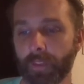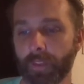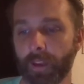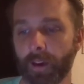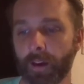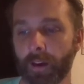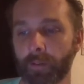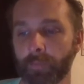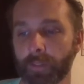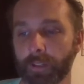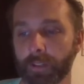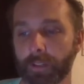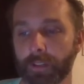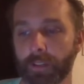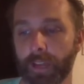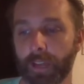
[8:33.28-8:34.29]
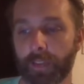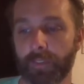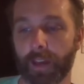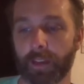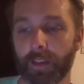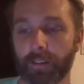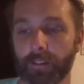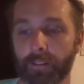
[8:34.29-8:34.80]
and
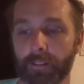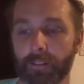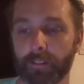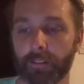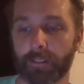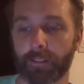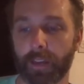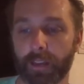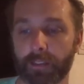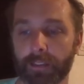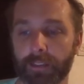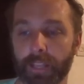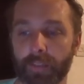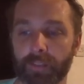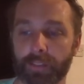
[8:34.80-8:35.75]
that saves